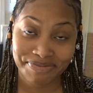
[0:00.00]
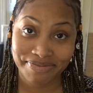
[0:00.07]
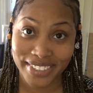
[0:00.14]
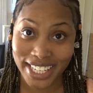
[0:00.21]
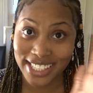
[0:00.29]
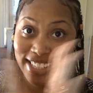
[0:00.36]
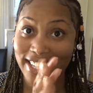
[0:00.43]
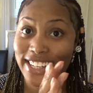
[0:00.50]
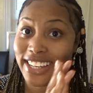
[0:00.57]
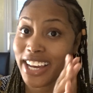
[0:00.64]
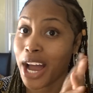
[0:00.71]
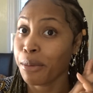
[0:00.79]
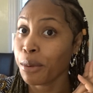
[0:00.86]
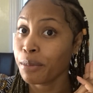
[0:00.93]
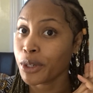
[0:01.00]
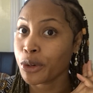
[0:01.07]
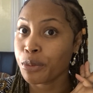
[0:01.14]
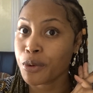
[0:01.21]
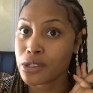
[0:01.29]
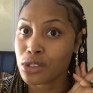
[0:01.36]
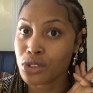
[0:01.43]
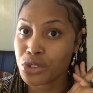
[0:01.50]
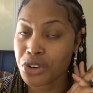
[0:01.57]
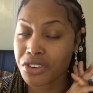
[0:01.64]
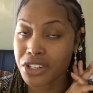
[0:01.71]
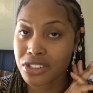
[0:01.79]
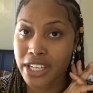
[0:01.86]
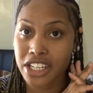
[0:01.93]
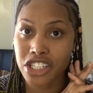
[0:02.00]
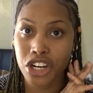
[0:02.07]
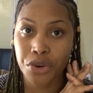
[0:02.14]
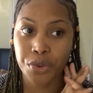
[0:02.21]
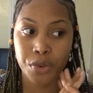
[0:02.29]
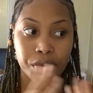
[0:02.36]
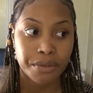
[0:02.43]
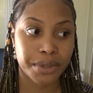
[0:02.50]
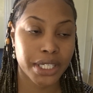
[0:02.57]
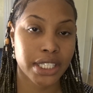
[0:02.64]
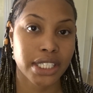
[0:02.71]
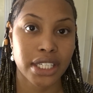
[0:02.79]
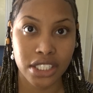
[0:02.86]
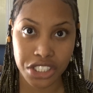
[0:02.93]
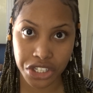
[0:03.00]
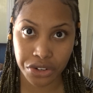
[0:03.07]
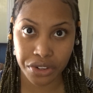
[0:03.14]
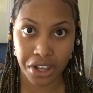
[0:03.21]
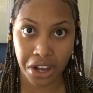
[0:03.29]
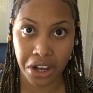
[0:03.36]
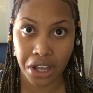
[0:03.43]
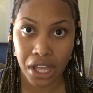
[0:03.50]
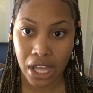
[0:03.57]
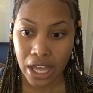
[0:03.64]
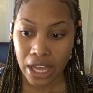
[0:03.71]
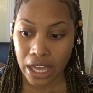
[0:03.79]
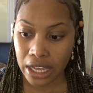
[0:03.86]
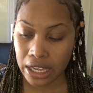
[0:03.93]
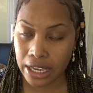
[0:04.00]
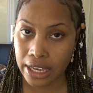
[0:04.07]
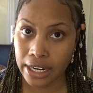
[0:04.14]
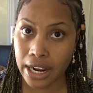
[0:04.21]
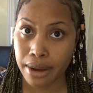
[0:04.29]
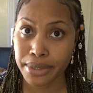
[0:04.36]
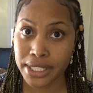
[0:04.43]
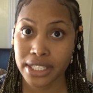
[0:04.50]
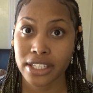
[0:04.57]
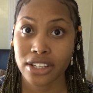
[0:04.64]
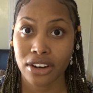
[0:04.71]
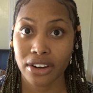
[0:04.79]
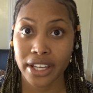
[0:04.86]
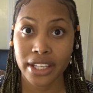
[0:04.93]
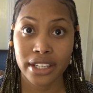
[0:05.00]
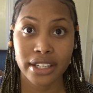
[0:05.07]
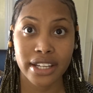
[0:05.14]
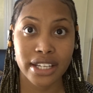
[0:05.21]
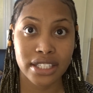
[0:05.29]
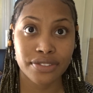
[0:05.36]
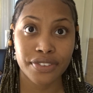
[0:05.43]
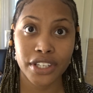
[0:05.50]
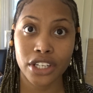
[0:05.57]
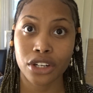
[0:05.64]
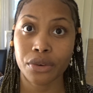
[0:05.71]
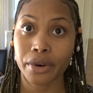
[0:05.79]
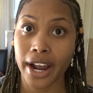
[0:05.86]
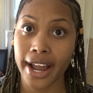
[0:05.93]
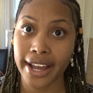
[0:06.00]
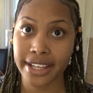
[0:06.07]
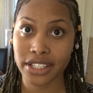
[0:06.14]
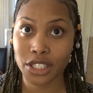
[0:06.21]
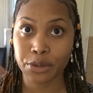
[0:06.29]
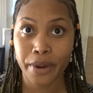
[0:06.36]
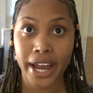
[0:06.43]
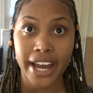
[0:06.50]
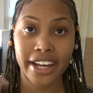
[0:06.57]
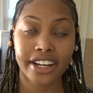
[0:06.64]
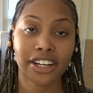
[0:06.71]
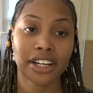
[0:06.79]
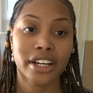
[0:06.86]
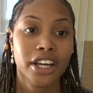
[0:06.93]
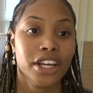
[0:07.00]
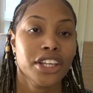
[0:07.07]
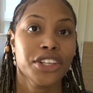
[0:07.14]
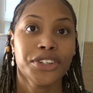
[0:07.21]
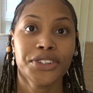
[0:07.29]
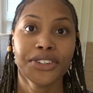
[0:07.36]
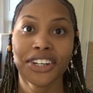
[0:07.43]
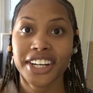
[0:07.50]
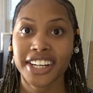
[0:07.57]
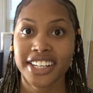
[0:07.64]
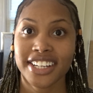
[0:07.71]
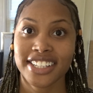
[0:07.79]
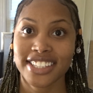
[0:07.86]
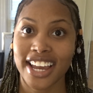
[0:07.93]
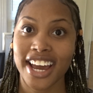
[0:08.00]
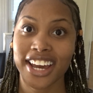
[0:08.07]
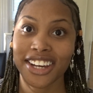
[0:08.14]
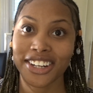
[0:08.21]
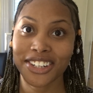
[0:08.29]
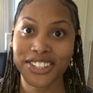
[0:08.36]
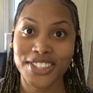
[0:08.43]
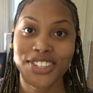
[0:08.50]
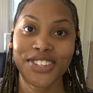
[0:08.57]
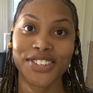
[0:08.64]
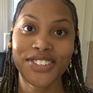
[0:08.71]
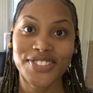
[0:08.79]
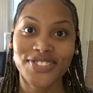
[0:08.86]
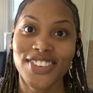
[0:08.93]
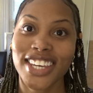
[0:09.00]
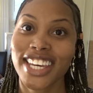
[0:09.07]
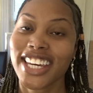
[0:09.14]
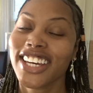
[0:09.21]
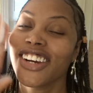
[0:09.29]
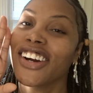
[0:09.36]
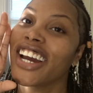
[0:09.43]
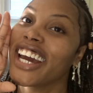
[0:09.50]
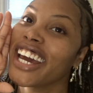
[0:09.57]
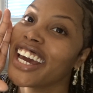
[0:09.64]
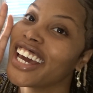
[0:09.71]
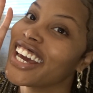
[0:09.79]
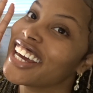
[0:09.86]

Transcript: That's it. Comment below more tutorials that y'all will want me to show y'all, and I'm gonna see y'all in the next video where I inspire your desire to be great.